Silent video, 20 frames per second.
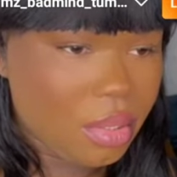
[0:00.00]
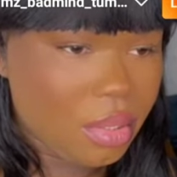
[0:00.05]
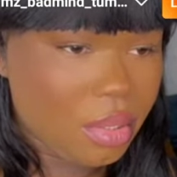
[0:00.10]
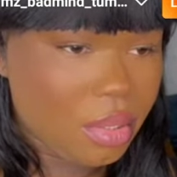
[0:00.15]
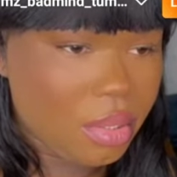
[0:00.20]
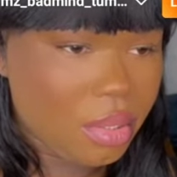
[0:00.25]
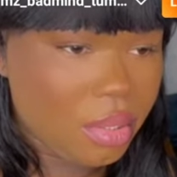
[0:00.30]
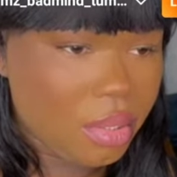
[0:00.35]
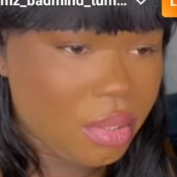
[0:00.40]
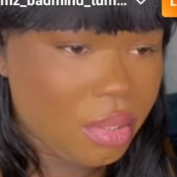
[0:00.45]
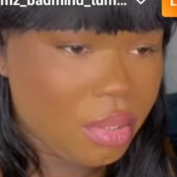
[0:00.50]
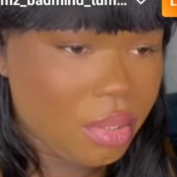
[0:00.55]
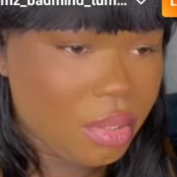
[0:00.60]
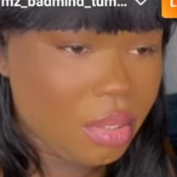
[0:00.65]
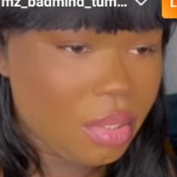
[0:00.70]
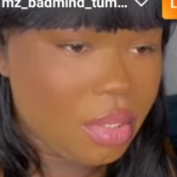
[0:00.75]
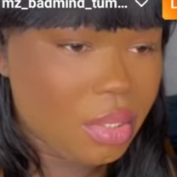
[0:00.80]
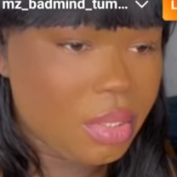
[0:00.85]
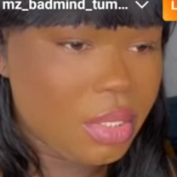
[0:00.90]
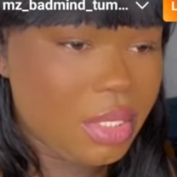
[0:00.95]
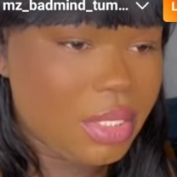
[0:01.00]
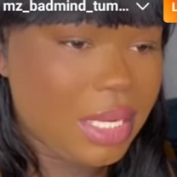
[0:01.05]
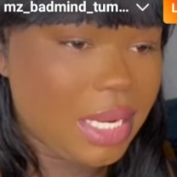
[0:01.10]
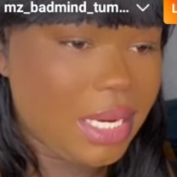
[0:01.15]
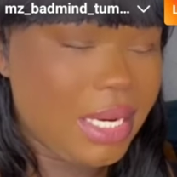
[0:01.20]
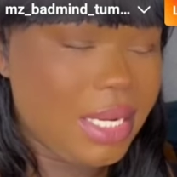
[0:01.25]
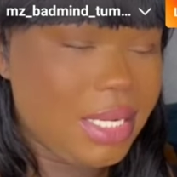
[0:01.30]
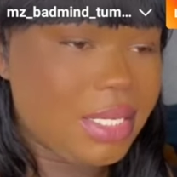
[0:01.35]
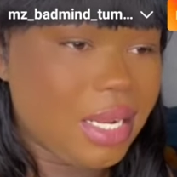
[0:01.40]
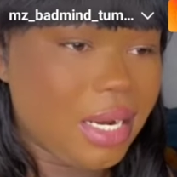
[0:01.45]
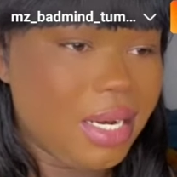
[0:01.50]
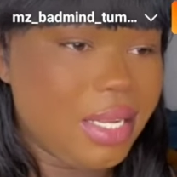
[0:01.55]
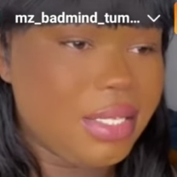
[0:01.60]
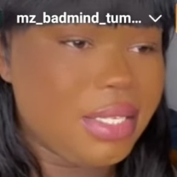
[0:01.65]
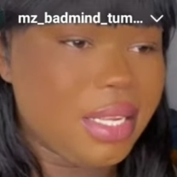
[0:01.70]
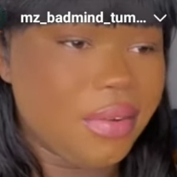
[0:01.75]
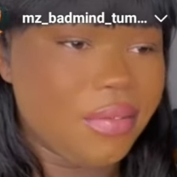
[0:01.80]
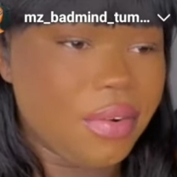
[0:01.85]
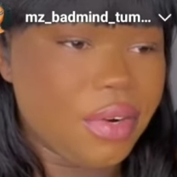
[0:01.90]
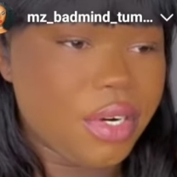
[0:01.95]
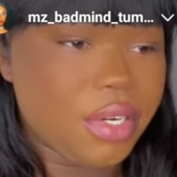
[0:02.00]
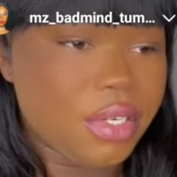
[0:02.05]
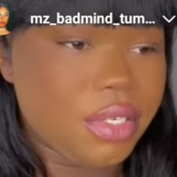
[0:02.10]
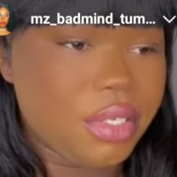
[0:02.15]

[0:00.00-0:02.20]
Mm. This a Nisa Lisa verse.